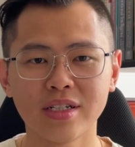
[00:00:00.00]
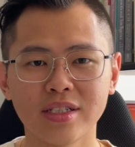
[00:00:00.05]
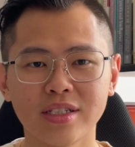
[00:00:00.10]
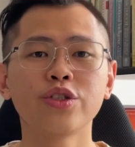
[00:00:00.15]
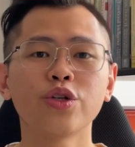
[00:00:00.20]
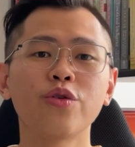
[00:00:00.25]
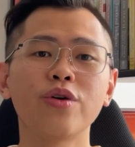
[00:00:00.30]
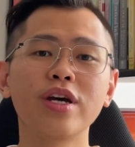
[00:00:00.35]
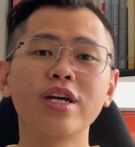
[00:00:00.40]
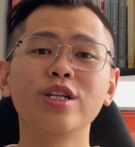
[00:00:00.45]

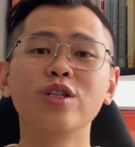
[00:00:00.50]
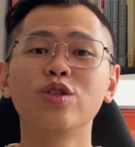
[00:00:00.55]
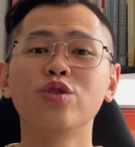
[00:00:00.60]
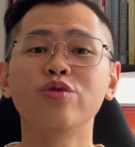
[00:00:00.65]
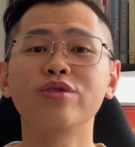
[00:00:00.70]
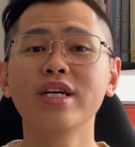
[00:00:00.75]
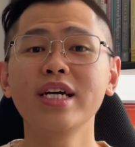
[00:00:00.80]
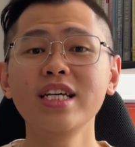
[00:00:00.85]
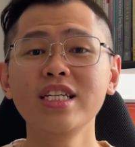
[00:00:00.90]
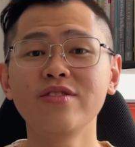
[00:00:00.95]
So in
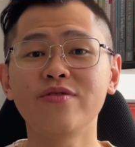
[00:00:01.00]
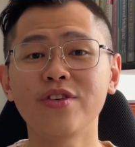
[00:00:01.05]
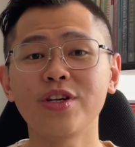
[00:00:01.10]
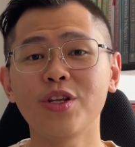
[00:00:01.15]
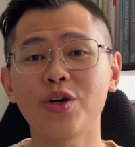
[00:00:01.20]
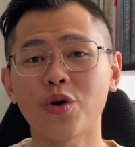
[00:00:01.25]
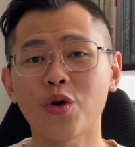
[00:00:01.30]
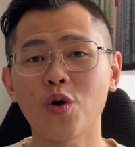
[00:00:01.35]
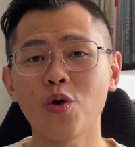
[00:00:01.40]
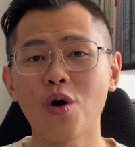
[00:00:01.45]
today's
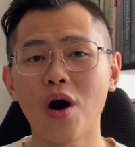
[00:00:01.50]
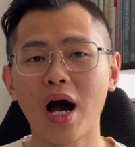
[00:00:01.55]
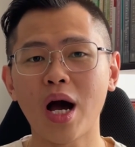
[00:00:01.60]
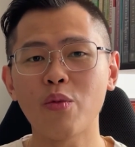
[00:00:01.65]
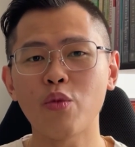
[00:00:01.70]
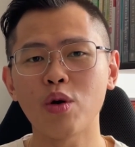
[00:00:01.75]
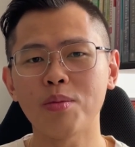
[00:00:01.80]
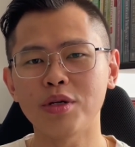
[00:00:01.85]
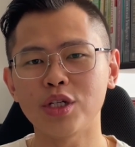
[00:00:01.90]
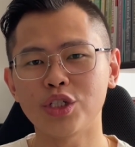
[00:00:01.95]
video, I
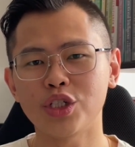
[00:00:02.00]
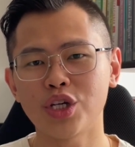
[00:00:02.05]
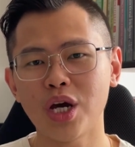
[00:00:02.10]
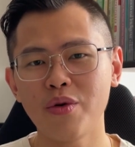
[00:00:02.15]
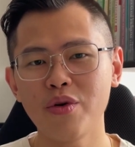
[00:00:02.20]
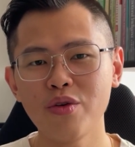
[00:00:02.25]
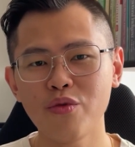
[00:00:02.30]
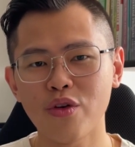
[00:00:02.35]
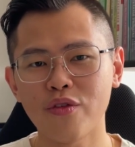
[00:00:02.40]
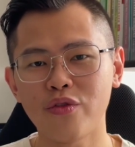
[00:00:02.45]
will be
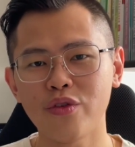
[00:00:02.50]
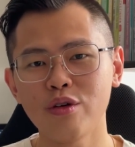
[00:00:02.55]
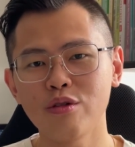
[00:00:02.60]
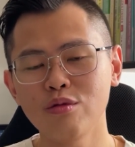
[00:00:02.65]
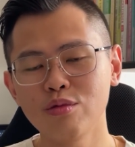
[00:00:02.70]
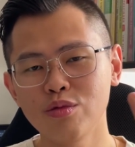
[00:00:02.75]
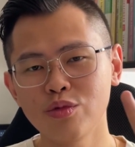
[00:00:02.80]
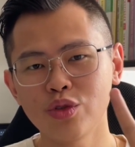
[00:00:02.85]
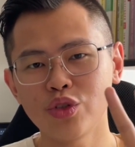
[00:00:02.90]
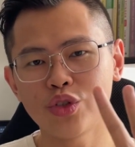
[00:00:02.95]
sharing with
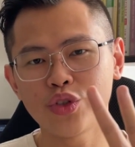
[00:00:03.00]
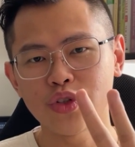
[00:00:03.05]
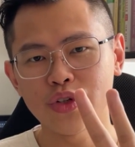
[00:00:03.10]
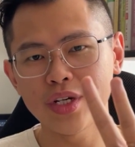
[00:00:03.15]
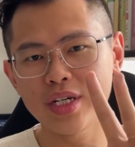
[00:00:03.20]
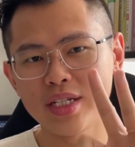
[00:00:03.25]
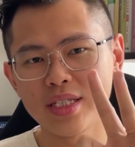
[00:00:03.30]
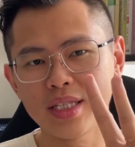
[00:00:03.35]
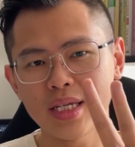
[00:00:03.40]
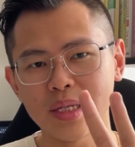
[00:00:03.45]
you
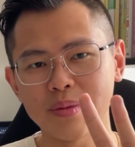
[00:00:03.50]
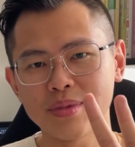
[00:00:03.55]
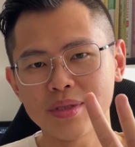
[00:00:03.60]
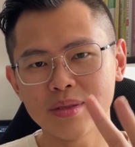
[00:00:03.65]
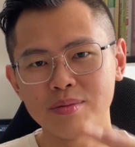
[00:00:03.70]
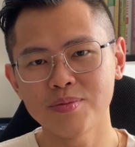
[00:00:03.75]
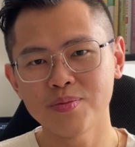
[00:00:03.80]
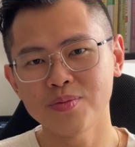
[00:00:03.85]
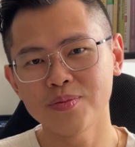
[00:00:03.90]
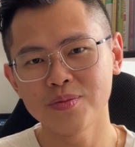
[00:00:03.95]
3
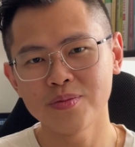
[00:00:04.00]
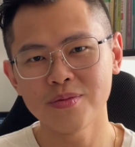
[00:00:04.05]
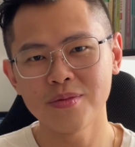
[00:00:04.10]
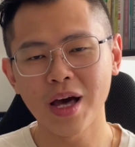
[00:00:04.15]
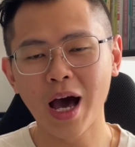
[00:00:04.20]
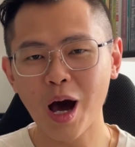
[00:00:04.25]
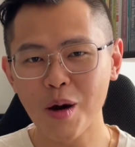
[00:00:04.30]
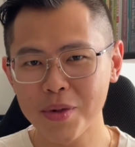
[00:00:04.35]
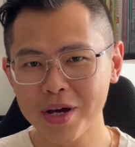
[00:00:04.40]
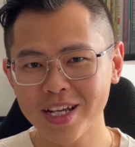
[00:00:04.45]
tips.
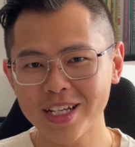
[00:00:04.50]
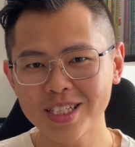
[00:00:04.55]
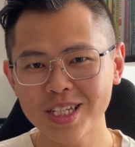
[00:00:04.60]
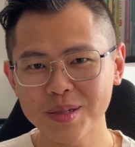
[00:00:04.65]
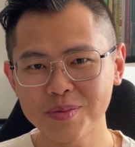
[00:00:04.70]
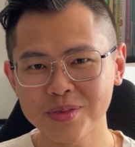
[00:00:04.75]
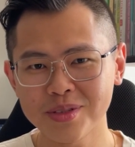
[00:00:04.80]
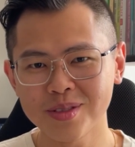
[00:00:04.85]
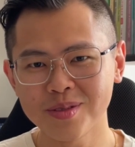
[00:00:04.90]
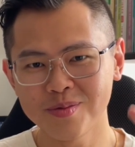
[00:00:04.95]
How many
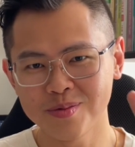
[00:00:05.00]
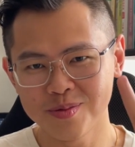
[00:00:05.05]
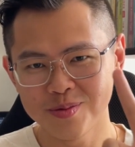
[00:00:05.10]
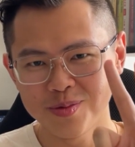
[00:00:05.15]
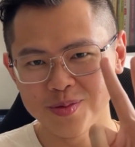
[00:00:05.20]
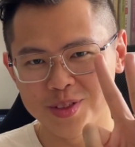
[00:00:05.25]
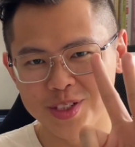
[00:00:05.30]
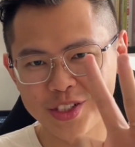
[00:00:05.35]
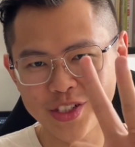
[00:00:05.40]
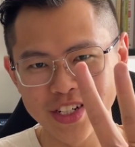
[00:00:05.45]
tips?
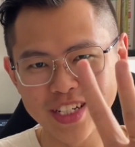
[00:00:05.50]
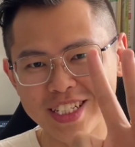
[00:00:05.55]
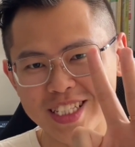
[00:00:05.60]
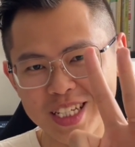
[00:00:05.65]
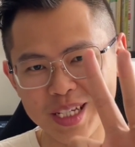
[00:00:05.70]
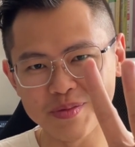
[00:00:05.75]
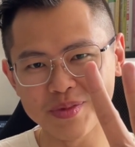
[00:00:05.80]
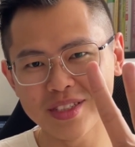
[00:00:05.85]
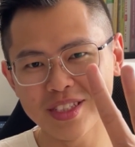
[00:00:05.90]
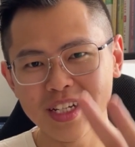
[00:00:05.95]
3
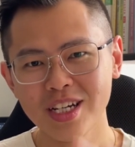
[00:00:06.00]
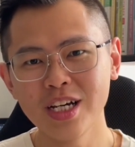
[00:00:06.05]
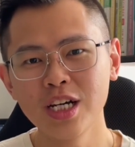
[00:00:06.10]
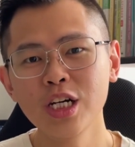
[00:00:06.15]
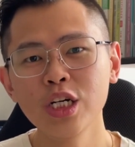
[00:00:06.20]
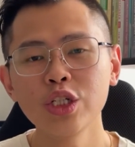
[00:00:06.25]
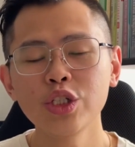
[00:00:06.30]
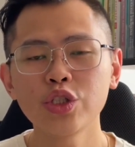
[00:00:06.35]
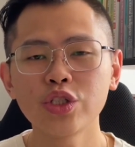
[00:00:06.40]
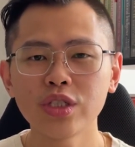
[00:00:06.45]
tips.
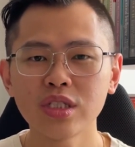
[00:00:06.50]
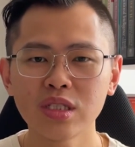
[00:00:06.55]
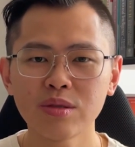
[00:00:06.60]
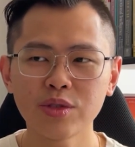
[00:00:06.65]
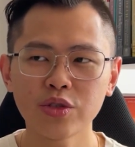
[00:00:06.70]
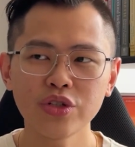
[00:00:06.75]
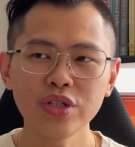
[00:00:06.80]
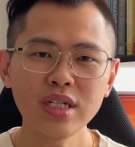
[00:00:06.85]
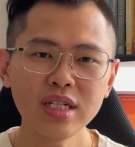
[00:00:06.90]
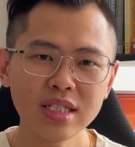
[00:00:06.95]

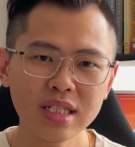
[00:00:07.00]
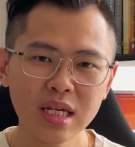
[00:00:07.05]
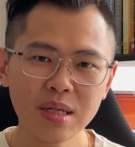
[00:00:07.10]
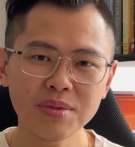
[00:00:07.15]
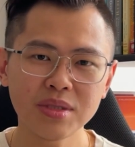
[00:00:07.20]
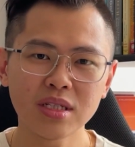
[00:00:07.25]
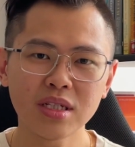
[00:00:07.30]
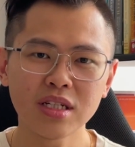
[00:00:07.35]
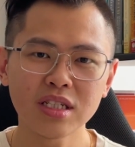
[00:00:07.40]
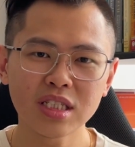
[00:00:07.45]
3
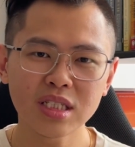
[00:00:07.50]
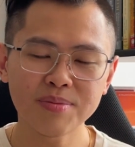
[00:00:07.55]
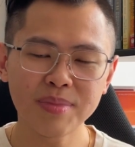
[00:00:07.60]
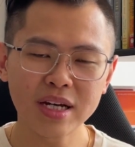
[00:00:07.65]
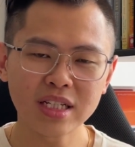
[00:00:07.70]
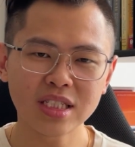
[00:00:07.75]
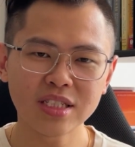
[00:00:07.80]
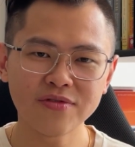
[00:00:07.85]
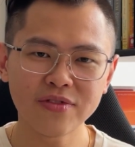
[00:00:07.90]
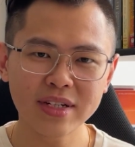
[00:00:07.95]
tips
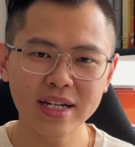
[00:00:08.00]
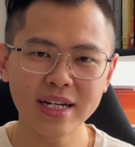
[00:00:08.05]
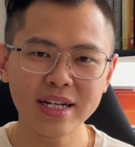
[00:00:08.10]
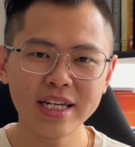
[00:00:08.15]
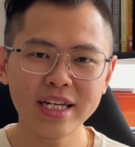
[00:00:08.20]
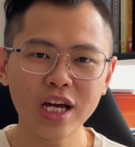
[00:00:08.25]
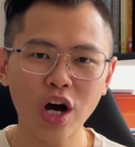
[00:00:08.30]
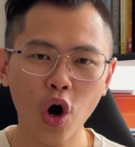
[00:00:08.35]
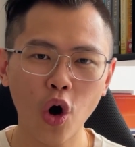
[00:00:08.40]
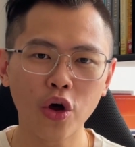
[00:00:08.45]

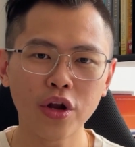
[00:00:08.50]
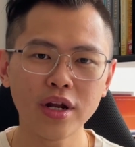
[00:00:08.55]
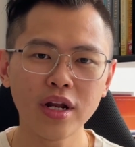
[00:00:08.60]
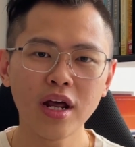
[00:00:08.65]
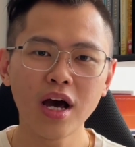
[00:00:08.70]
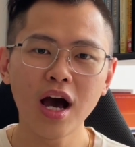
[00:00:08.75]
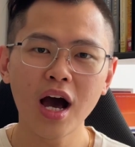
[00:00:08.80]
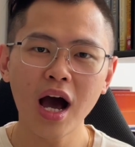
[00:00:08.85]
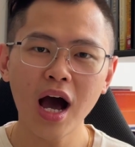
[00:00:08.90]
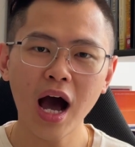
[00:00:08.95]
specifically
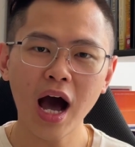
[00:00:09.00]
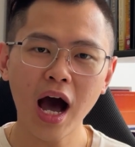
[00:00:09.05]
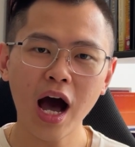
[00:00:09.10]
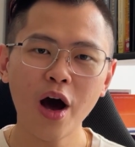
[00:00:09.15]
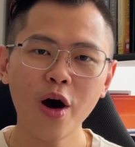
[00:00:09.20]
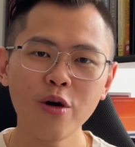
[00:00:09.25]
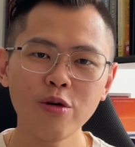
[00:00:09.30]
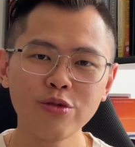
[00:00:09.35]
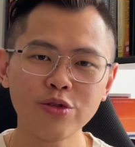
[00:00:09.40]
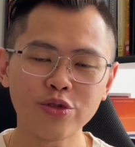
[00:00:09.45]
on
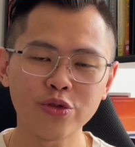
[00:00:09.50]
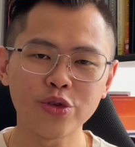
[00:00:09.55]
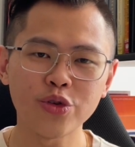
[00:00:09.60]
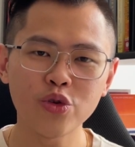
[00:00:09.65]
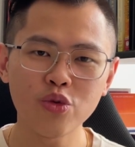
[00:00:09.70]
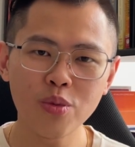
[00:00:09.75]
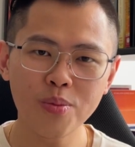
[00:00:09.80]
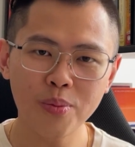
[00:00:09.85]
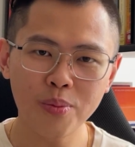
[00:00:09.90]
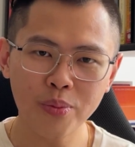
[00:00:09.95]
how do
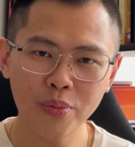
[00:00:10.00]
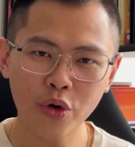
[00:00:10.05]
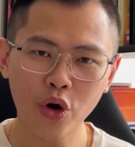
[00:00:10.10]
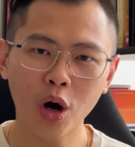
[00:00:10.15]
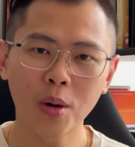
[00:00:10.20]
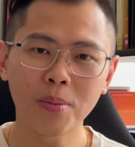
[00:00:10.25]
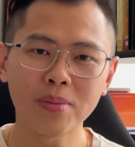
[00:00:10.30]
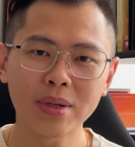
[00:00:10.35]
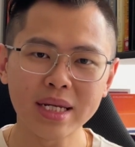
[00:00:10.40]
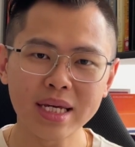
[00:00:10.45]
you
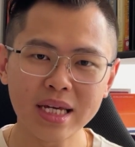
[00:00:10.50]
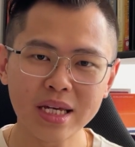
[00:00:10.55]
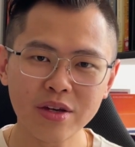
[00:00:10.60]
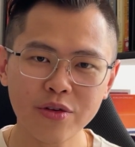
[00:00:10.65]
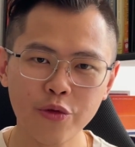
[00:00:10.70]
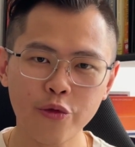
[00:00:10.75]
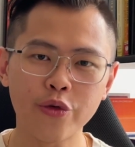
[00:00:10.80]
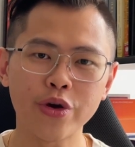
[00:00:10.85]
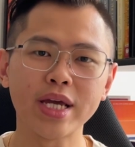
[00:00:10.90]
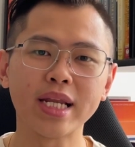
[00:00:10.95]
properly
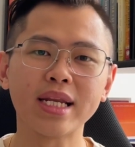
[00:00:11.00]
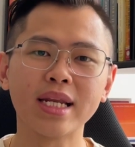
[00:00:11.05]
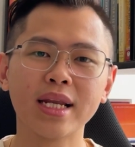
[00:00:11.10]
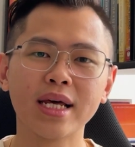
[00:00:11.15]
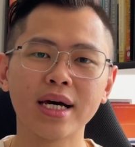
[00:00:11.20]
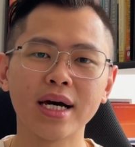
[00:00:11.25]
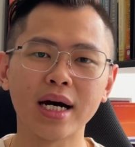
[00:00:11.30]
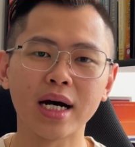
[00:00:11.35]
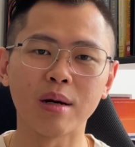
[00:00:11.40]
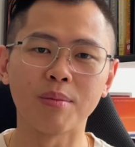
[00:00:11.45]
read
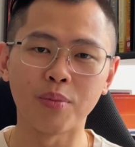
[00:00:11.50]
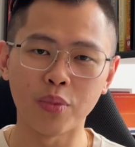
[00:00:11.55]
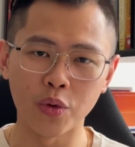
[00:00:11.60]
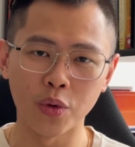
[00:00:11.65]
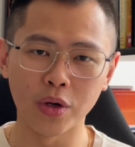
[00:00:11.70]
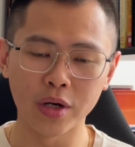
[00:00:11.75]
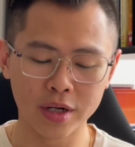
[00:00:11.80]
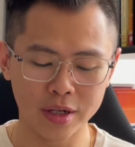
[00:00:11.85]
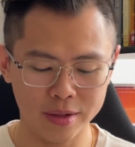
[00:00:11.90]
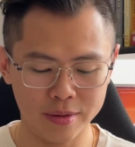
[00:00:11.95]
a
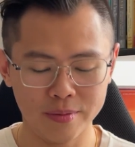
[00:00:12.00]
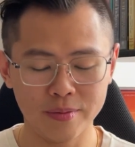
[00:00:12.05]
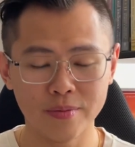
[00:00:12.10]
book.